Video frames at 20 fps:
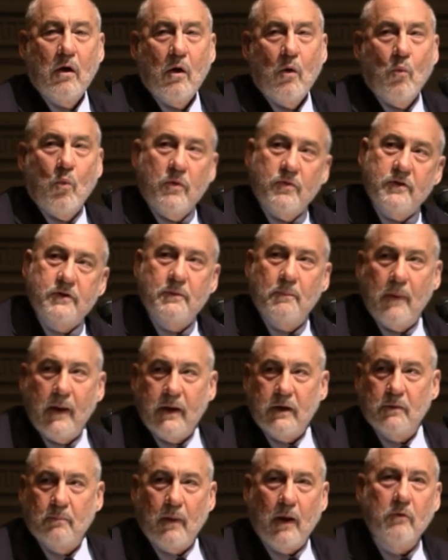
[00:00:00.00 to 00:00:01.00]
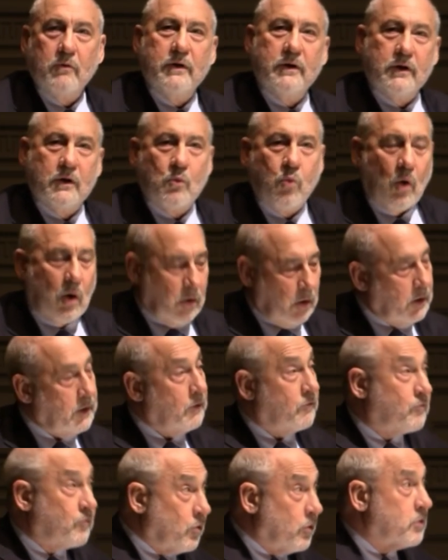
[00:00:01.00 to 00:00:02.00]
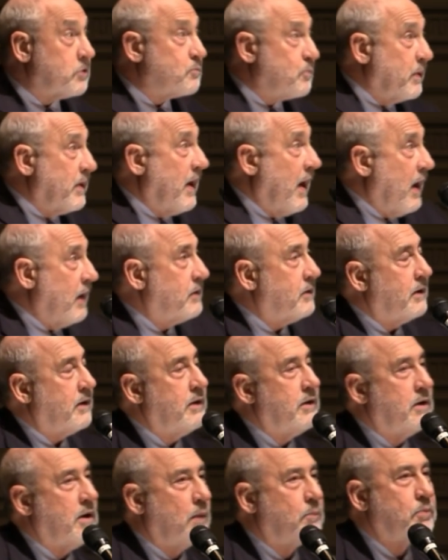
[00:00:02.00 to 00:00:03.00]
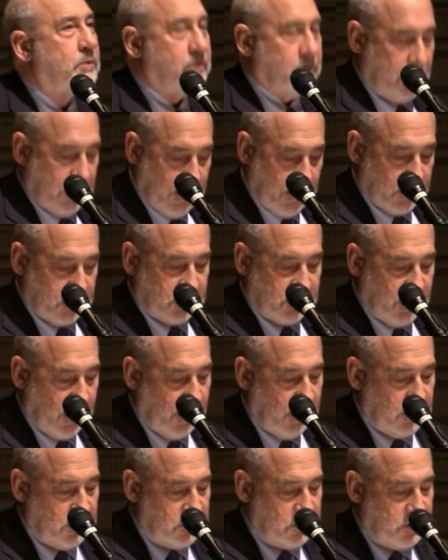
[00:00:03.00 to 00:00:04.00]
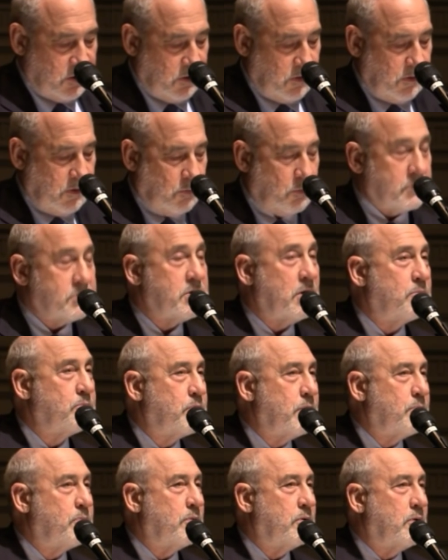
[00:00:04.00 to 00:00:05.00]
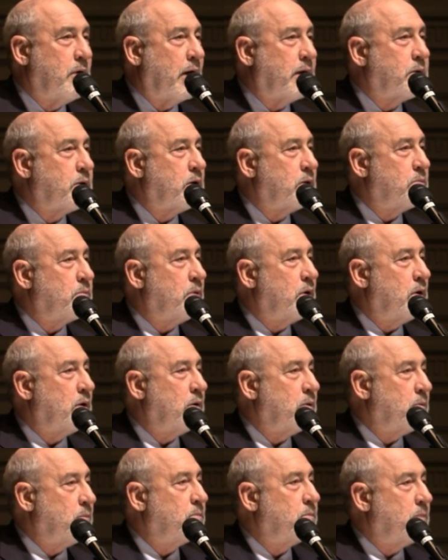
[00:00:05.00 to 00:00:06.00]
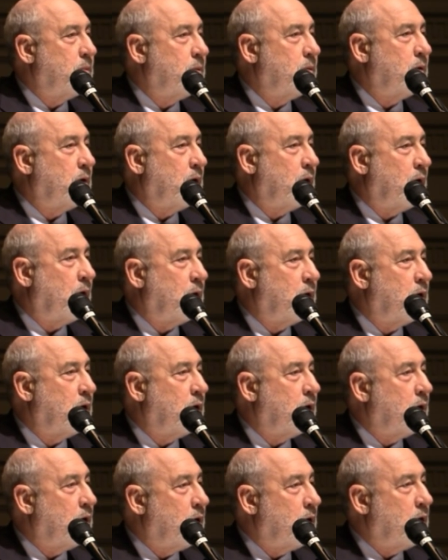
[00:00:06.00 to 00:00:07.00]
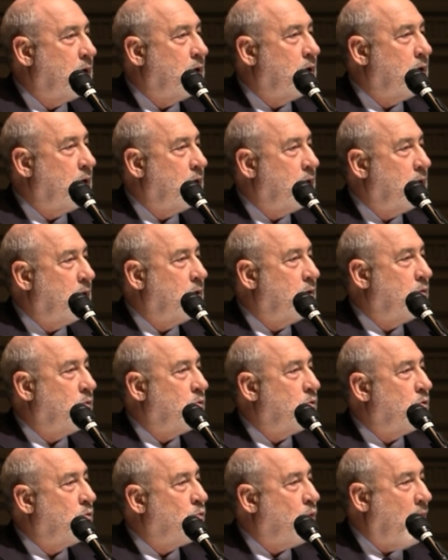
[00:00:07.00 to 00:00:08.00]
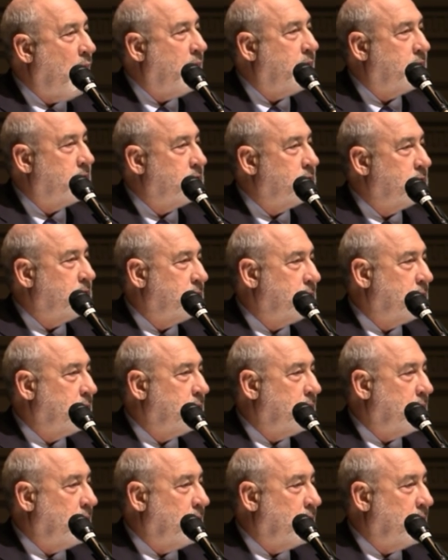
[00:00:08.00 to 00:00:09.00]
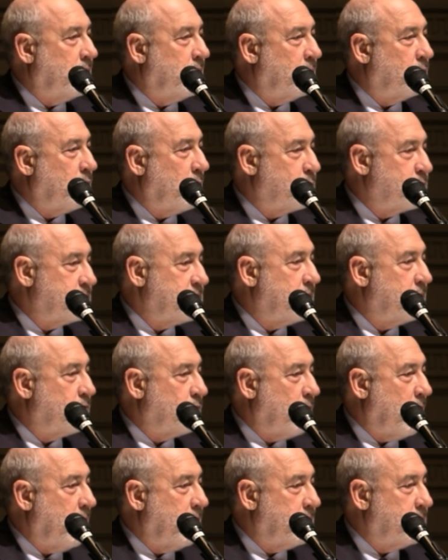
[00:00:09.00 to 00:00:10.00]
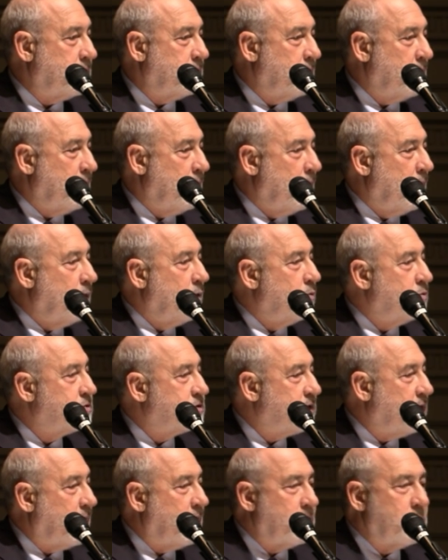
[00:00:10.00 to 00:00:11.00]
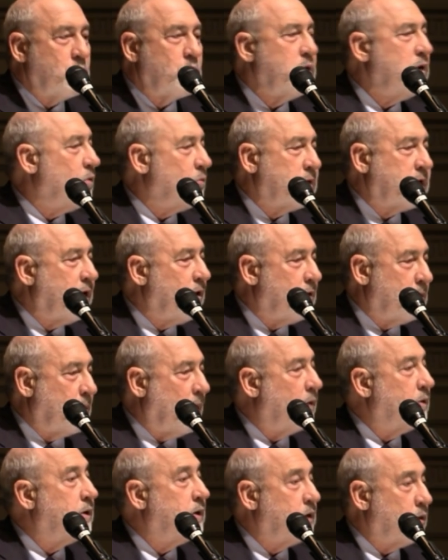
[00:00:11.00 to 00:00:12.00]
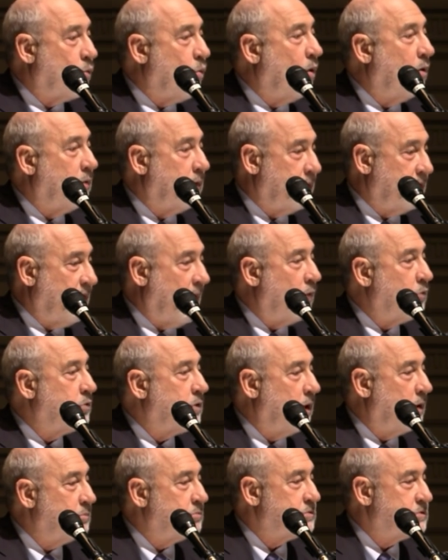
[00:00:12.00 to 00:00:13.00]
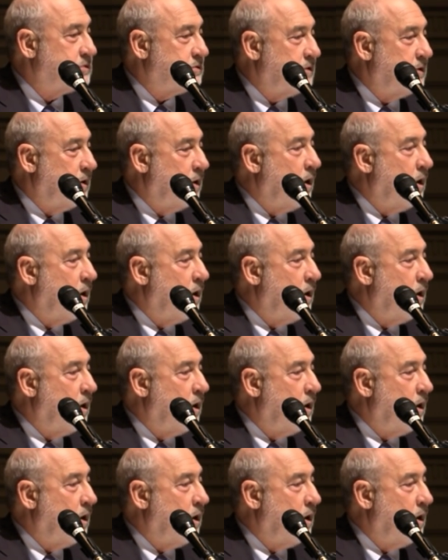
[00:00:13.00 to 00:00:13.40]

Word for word: When the debate about inequality first began to heat up in the United States, there were some people like uh, Ryan, uh, Representative Ryan, who said, We don't care about inequality of outcomes.